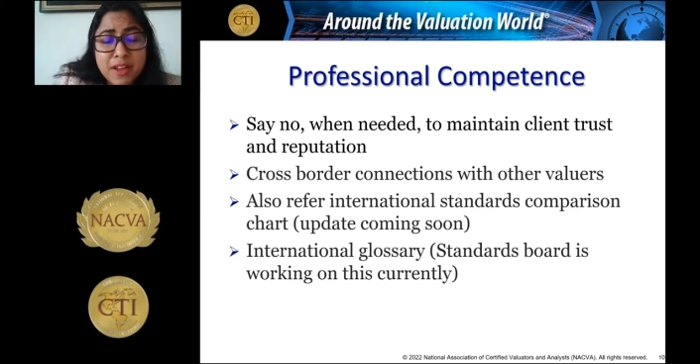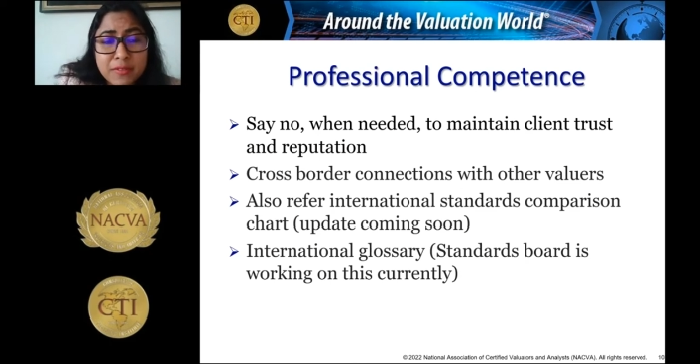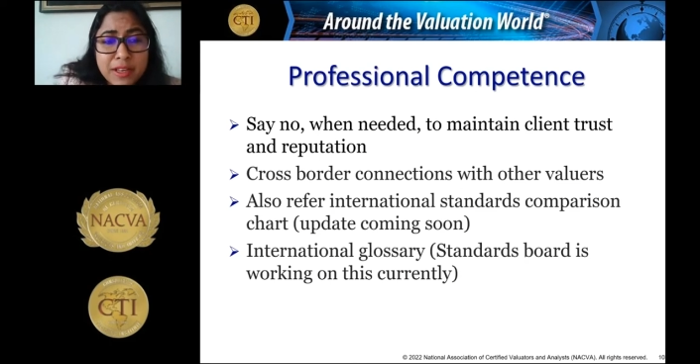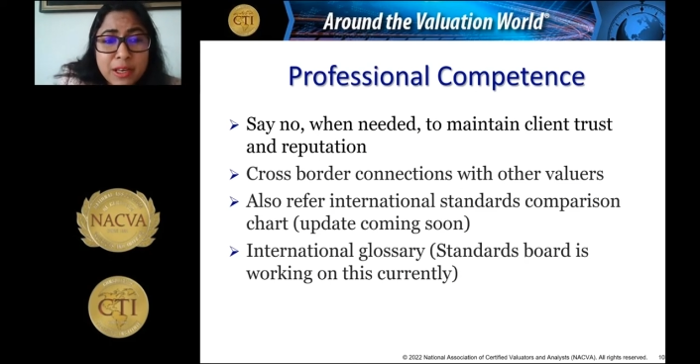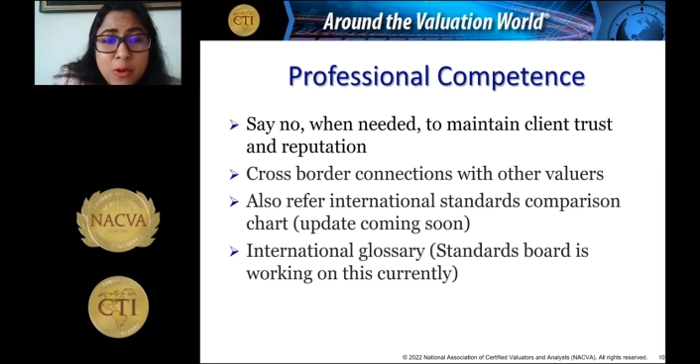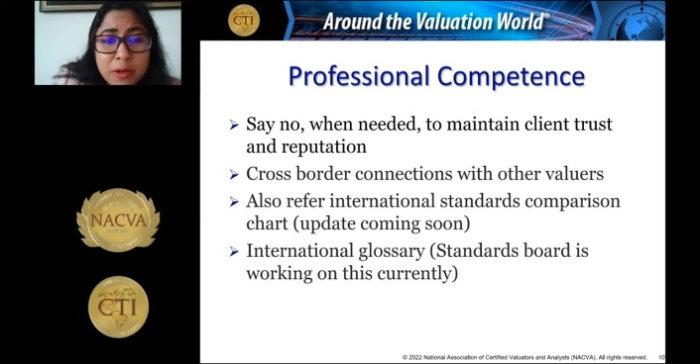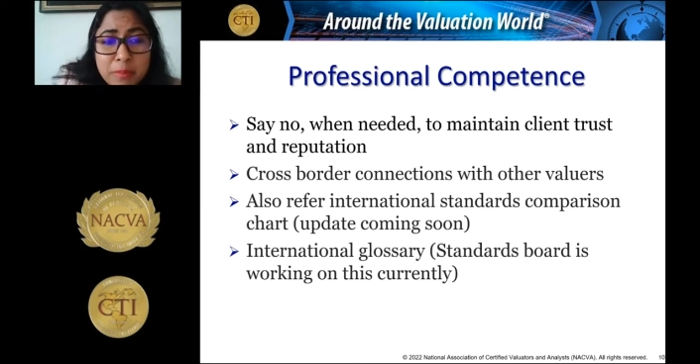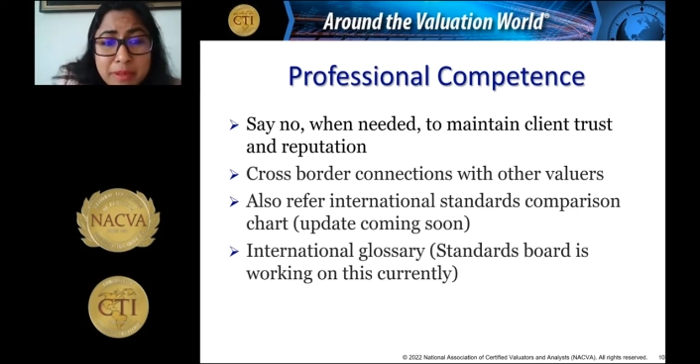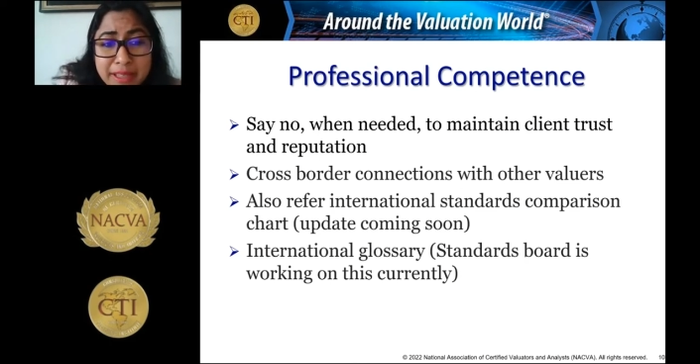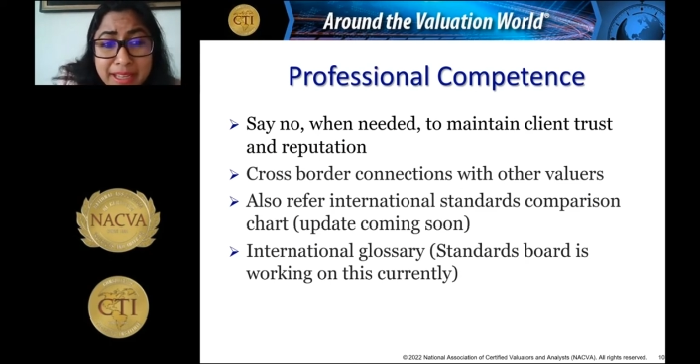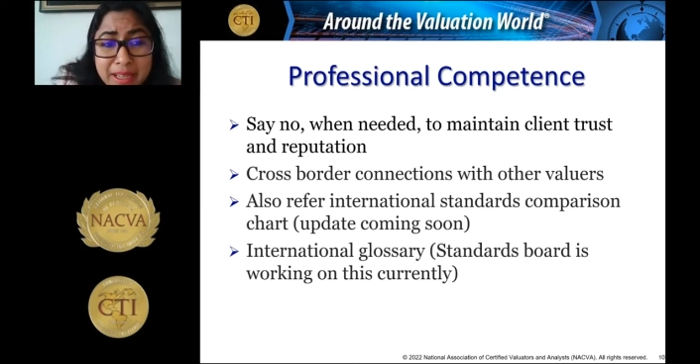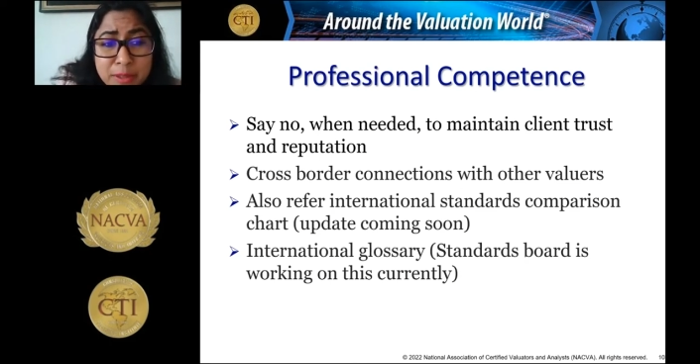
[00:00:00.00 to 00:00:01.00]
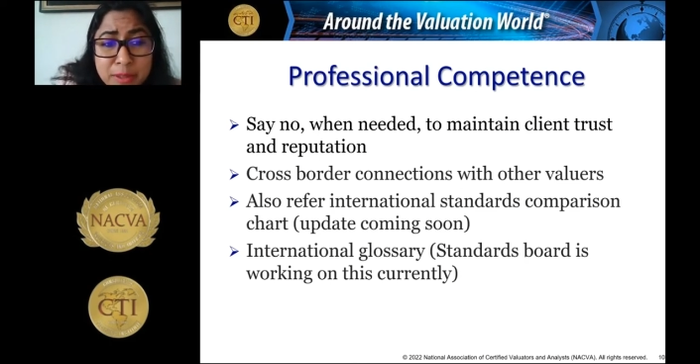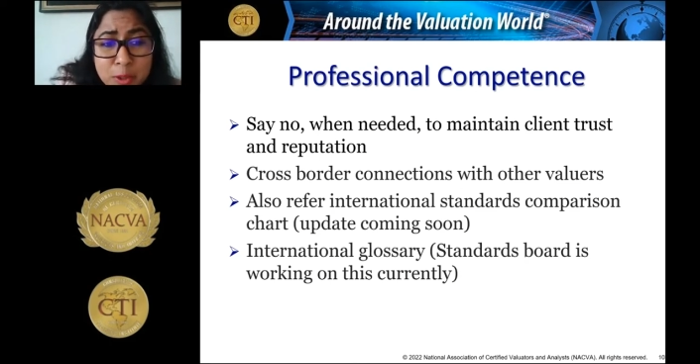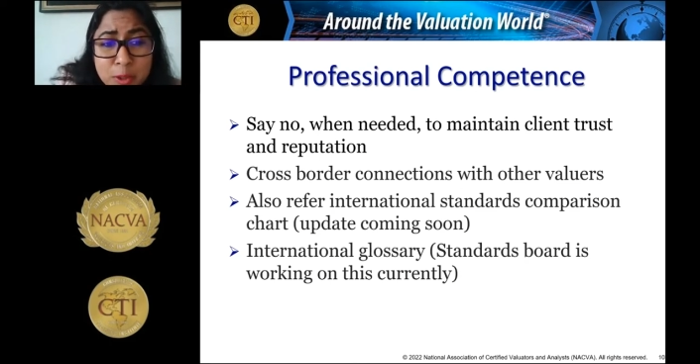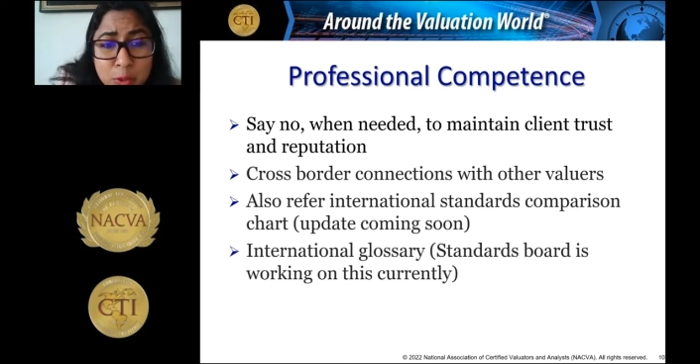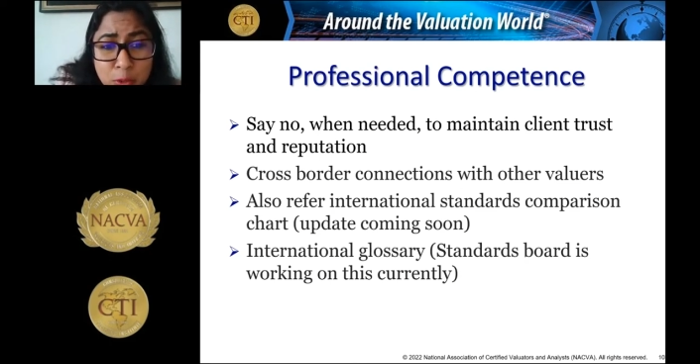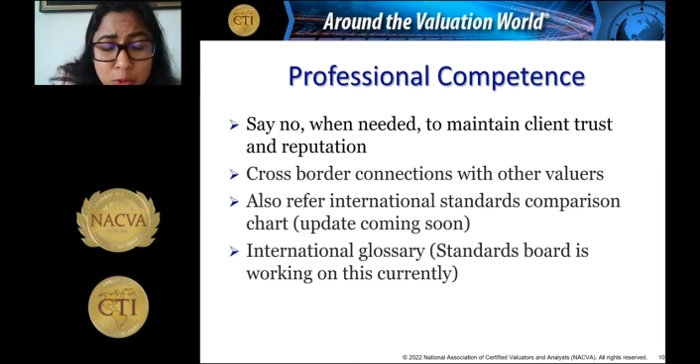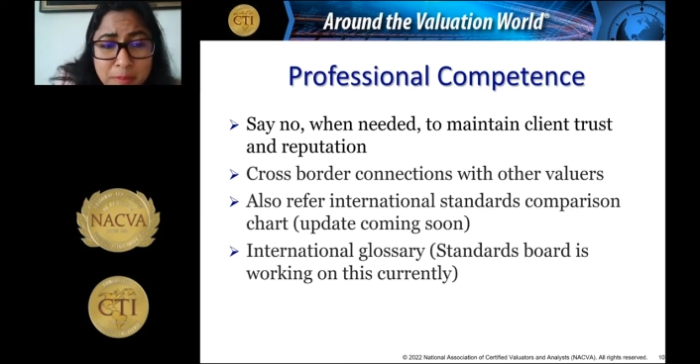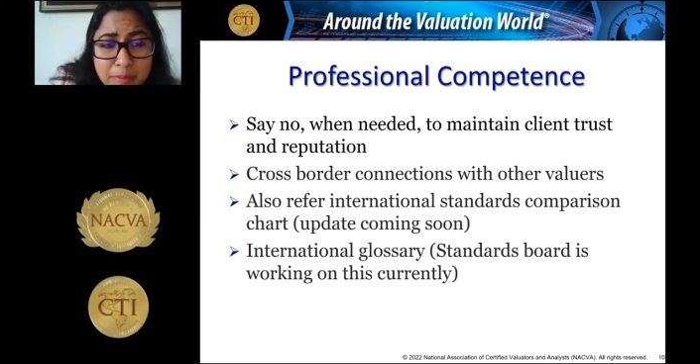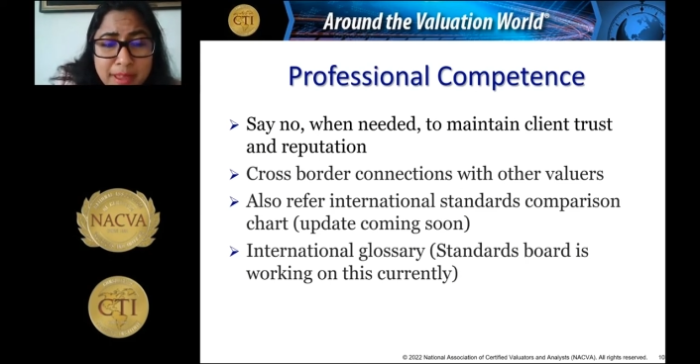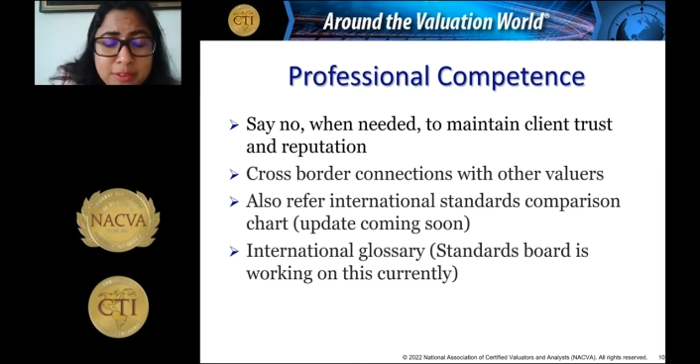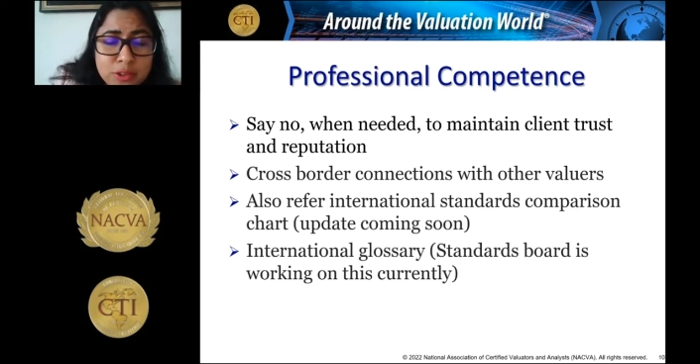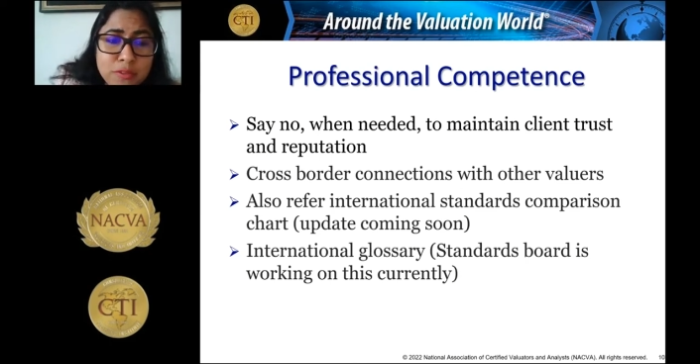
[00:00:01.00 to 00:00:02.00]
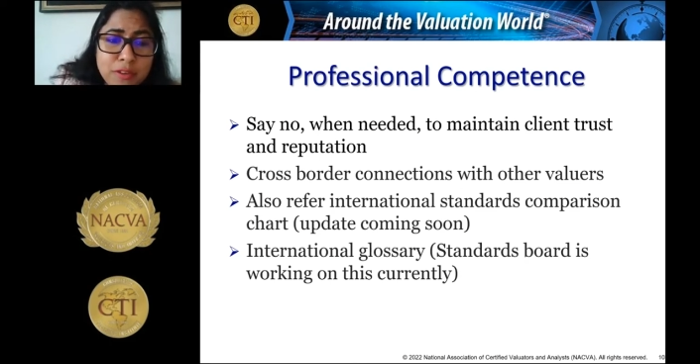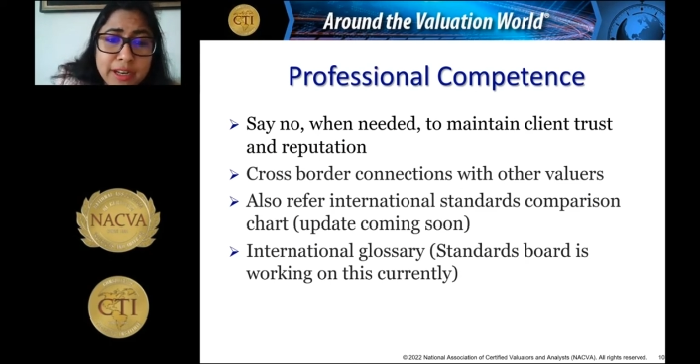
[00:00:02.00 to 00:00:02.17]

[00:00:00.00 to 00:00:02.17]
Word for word: we'll not be able to do to the best of